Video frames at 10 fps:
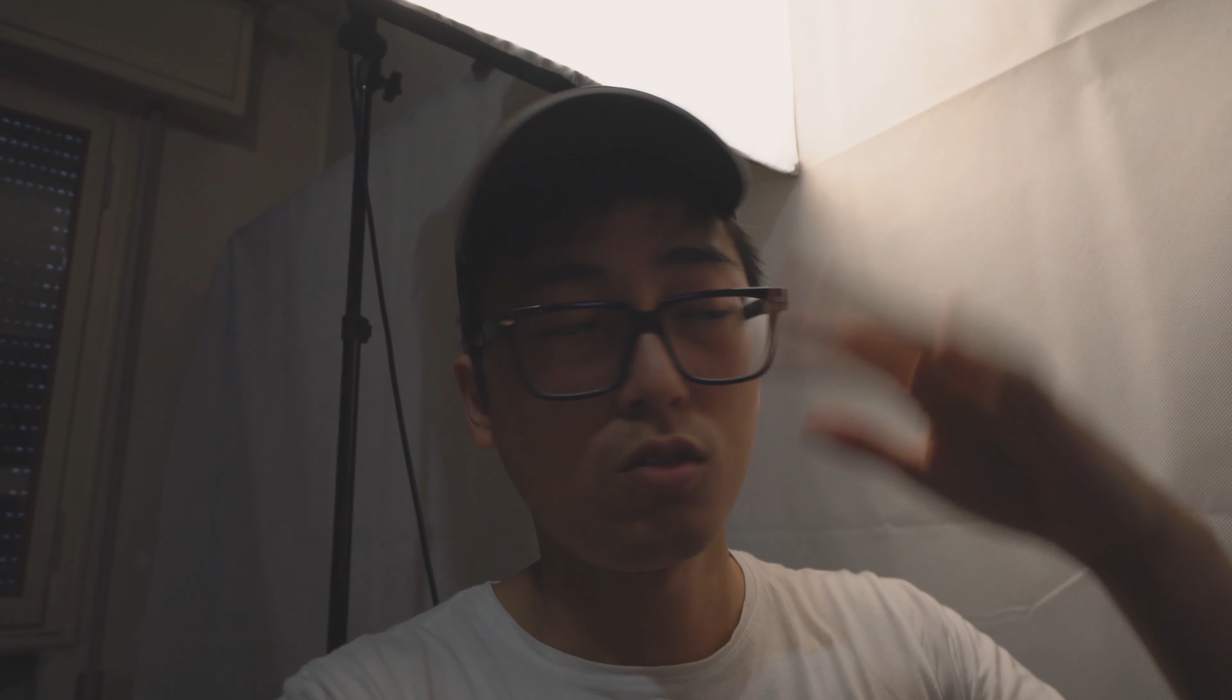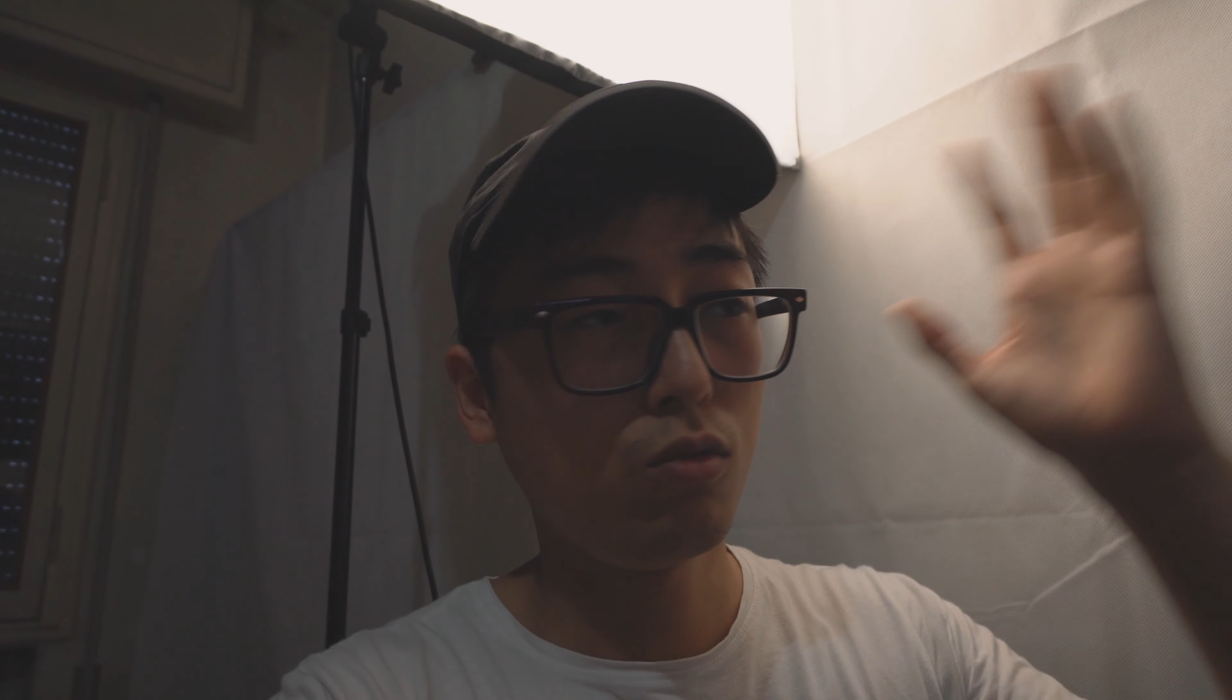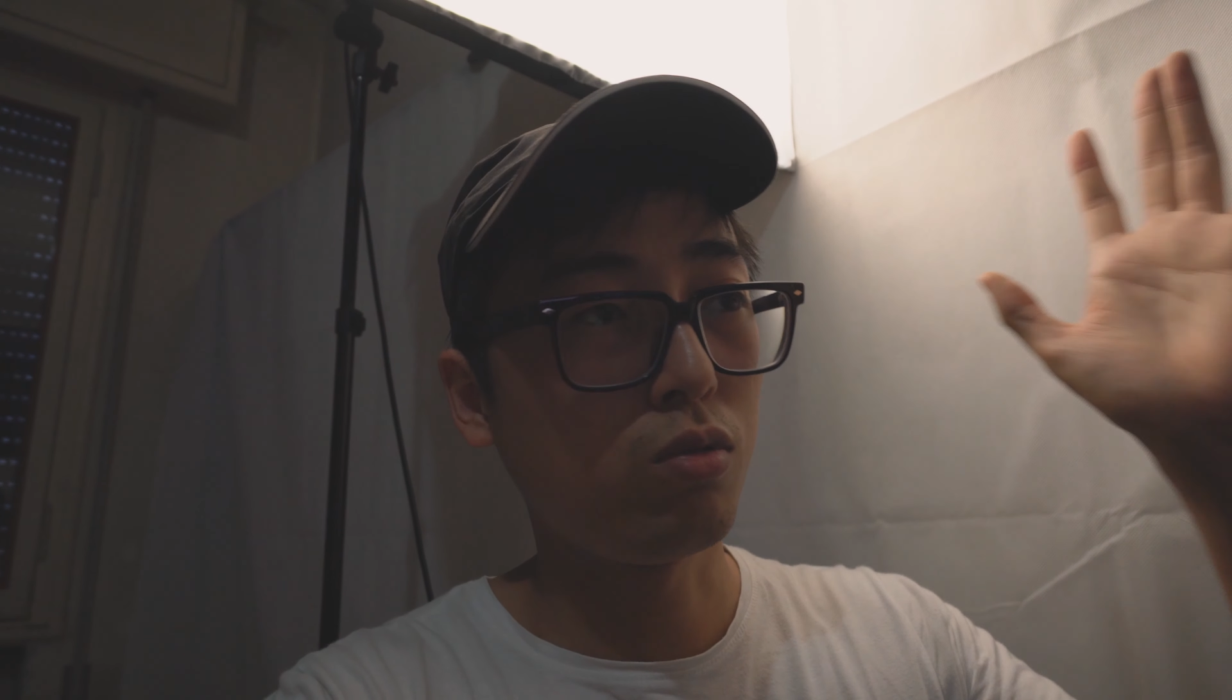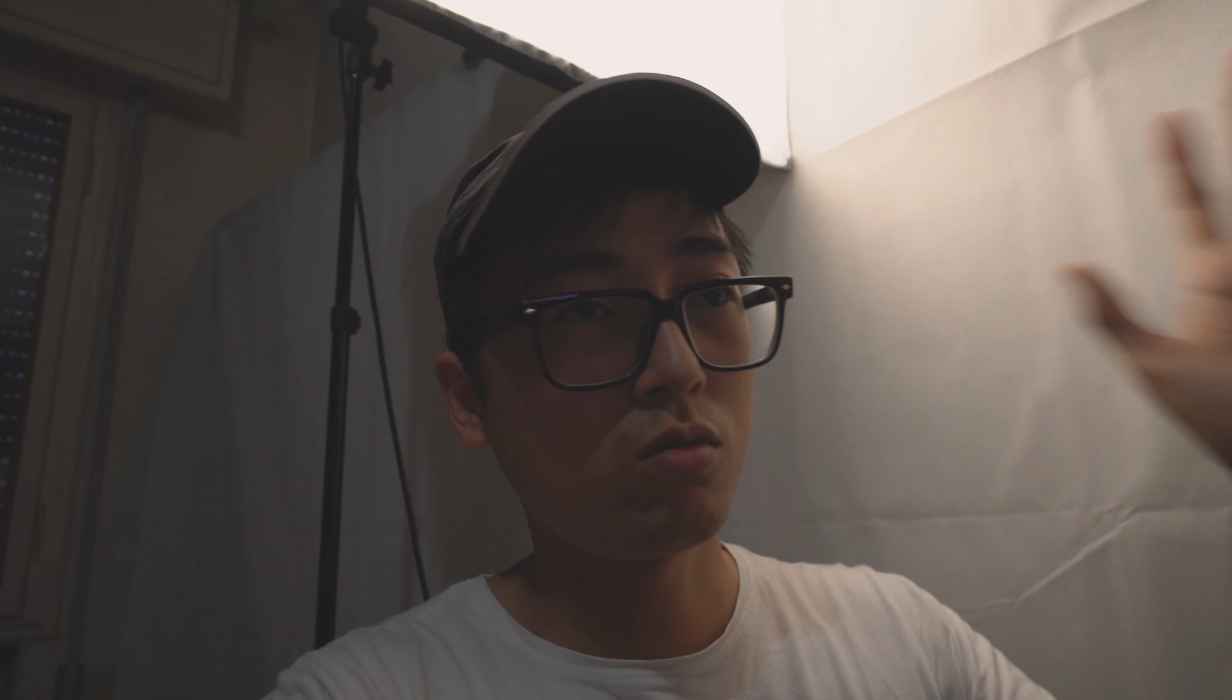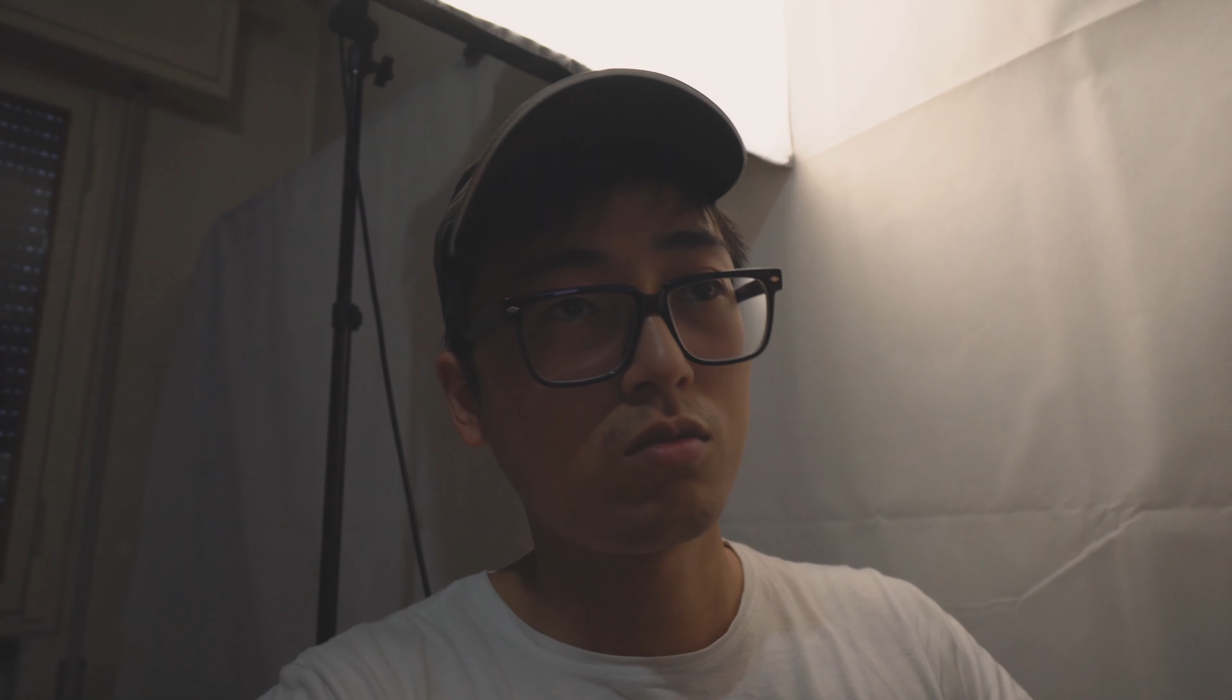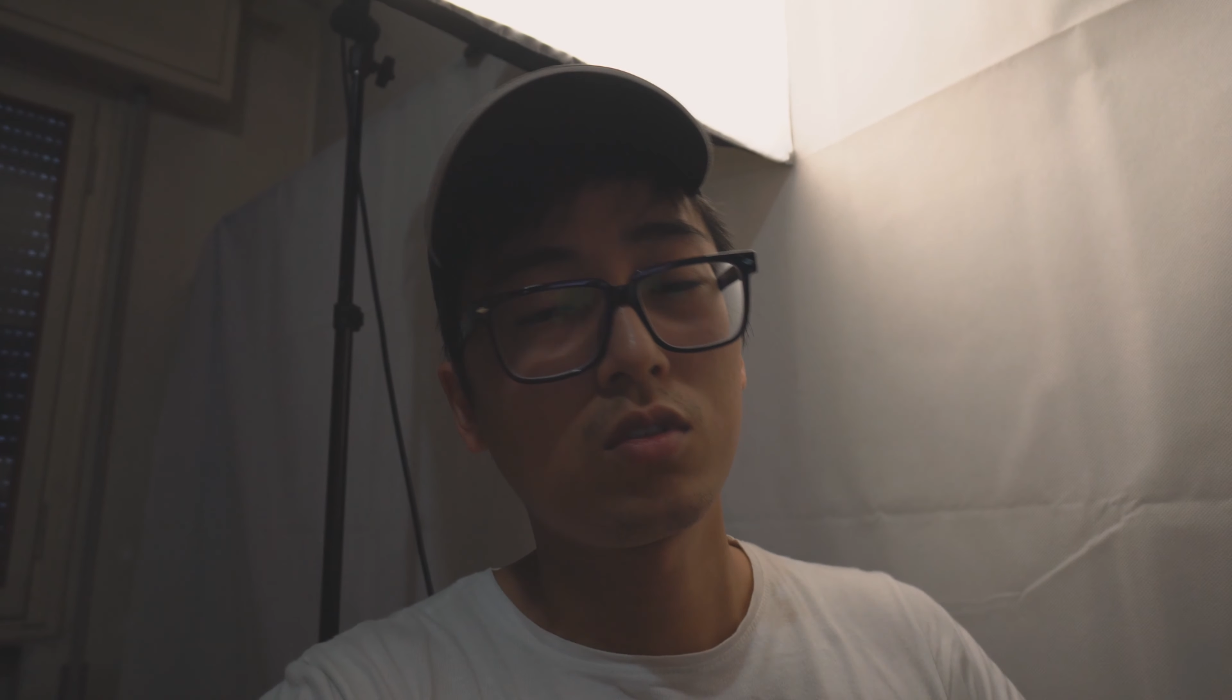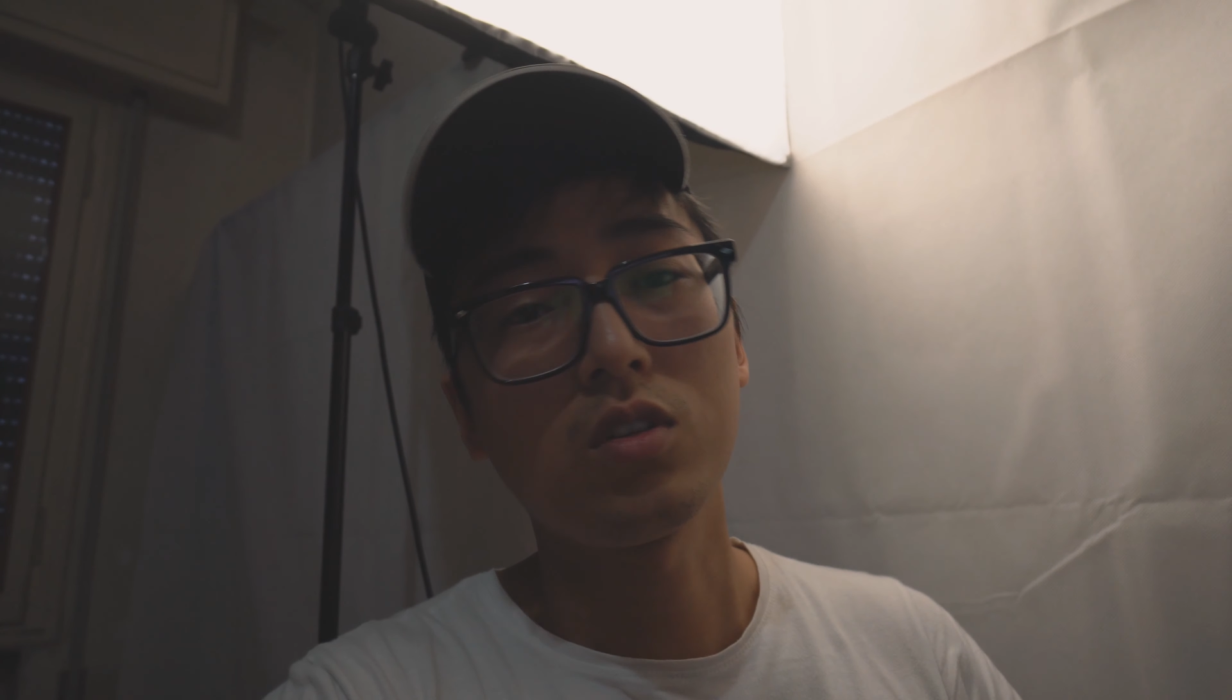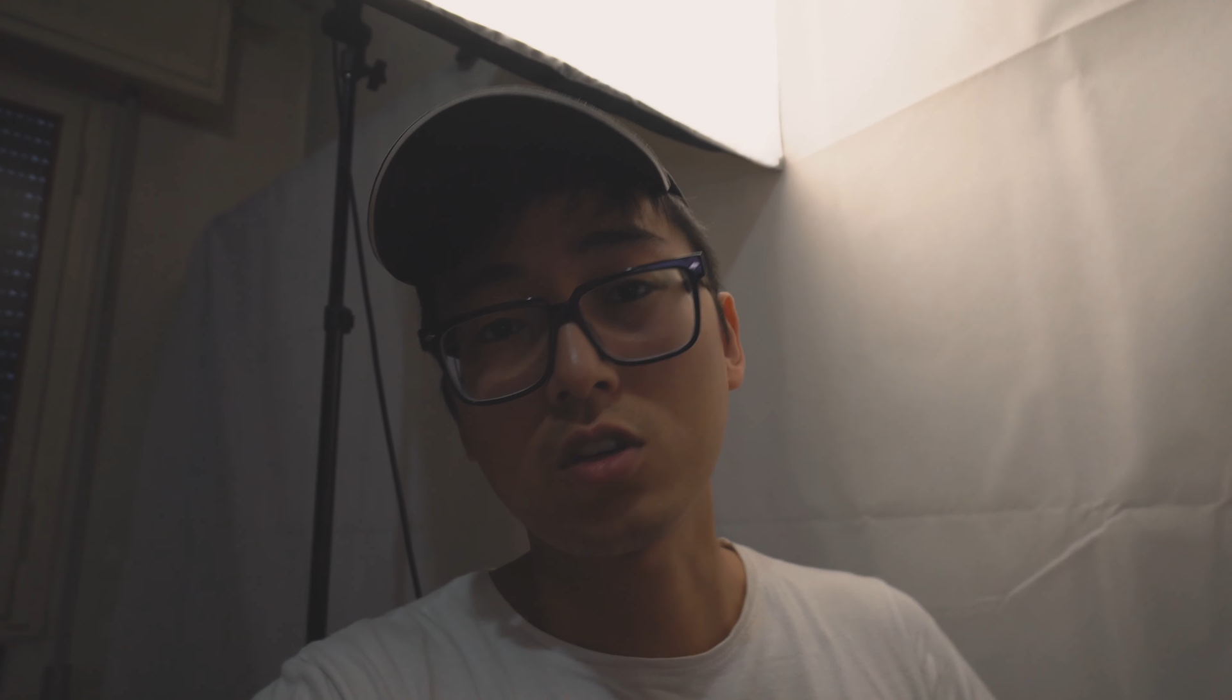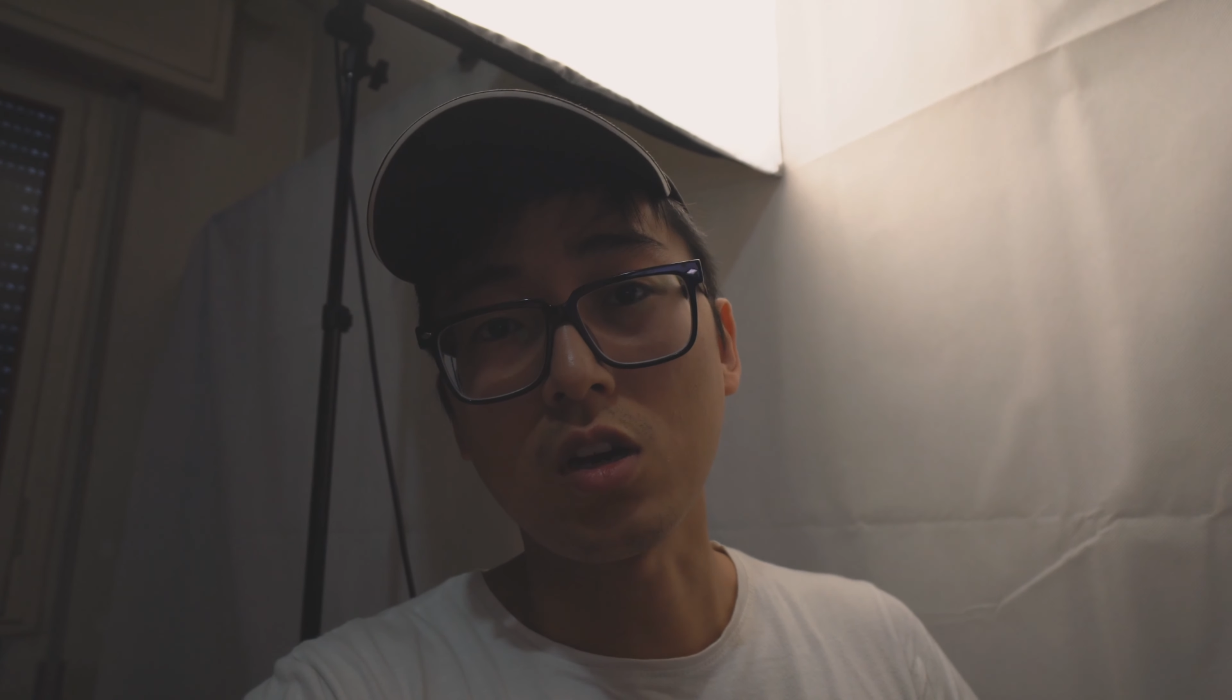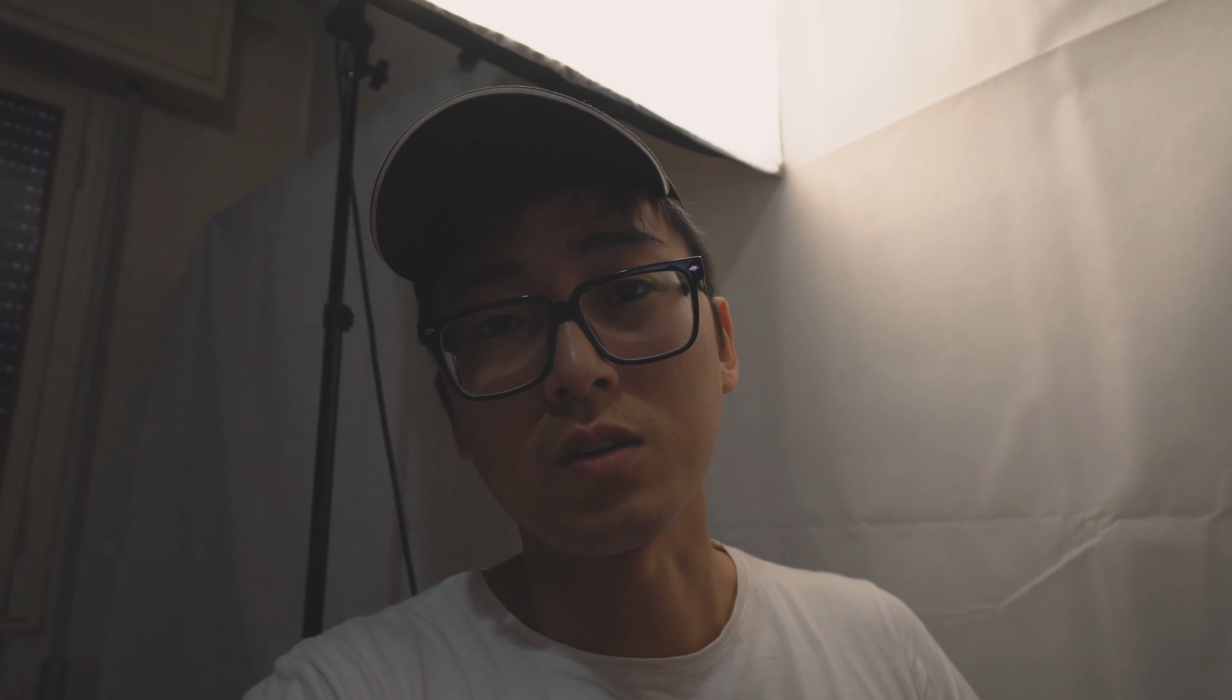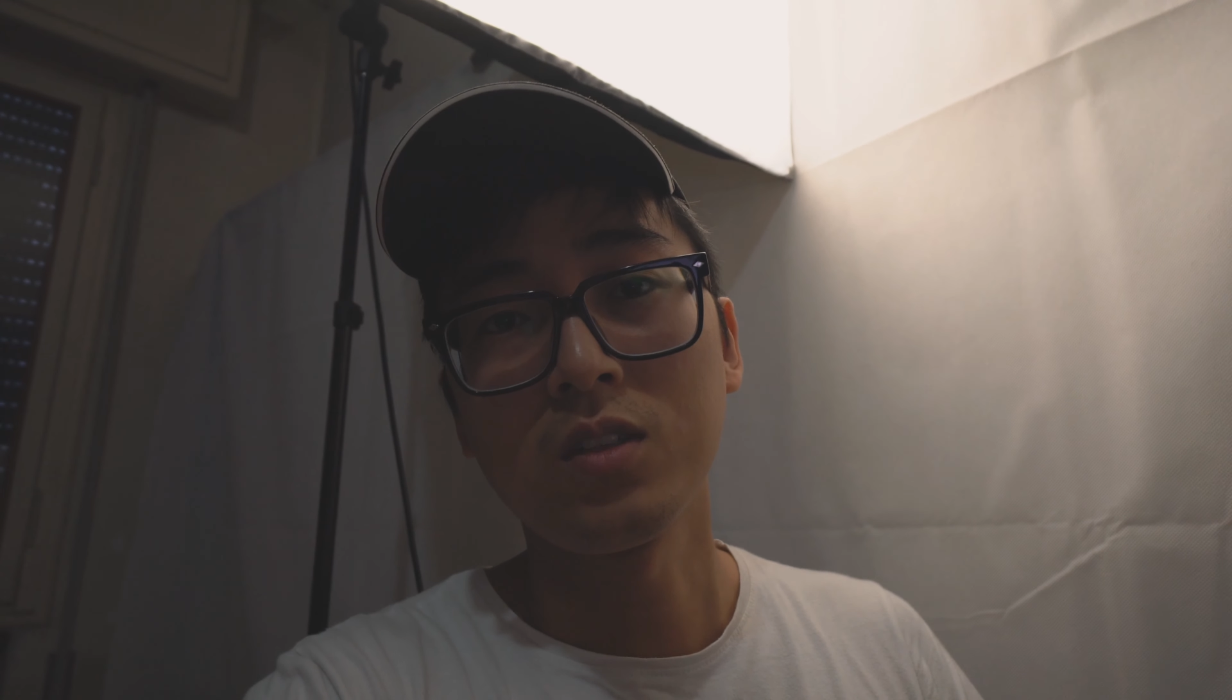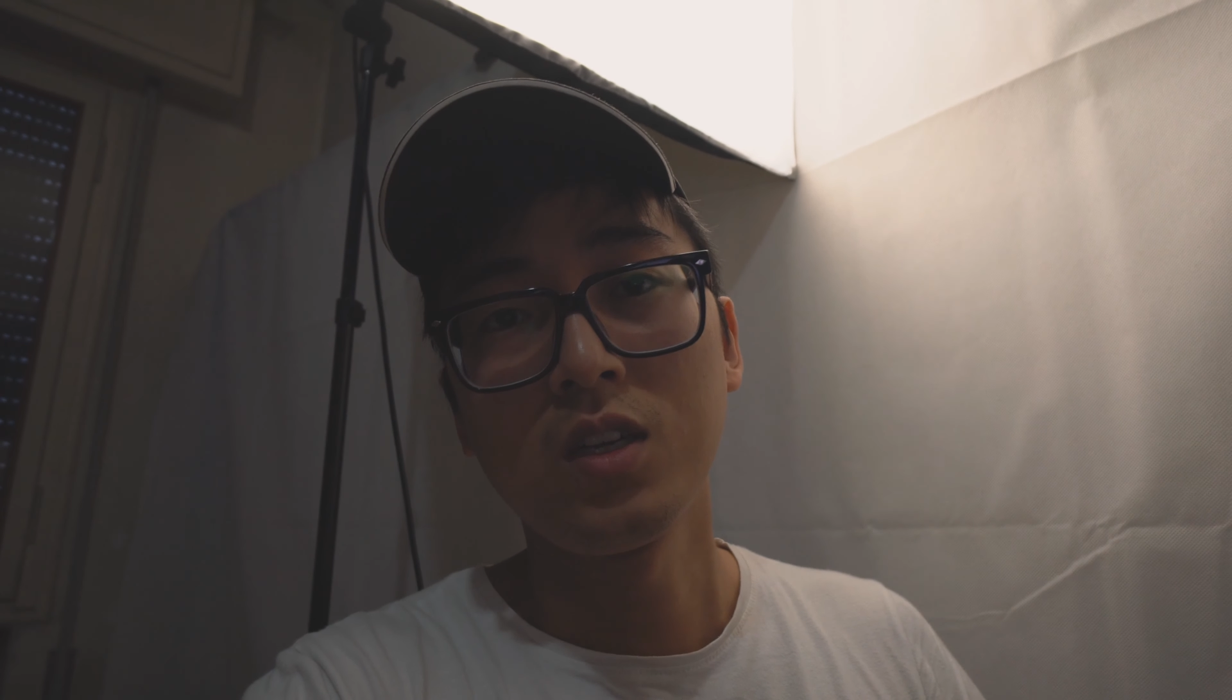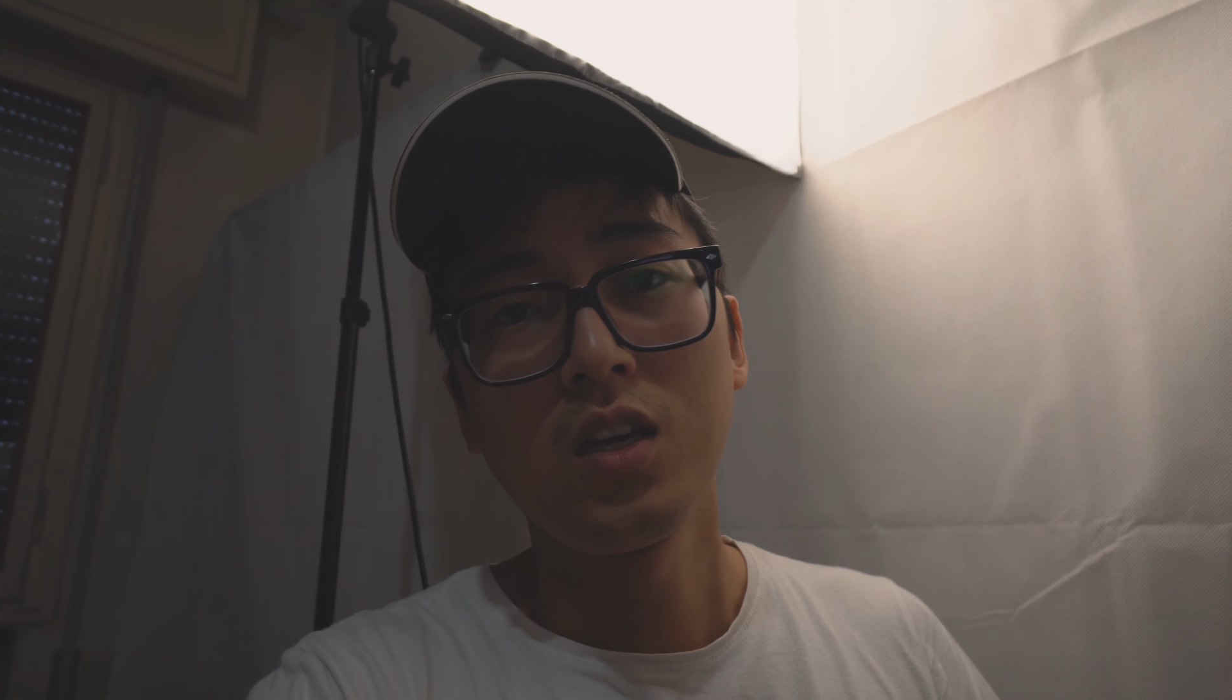Whew, it's gone.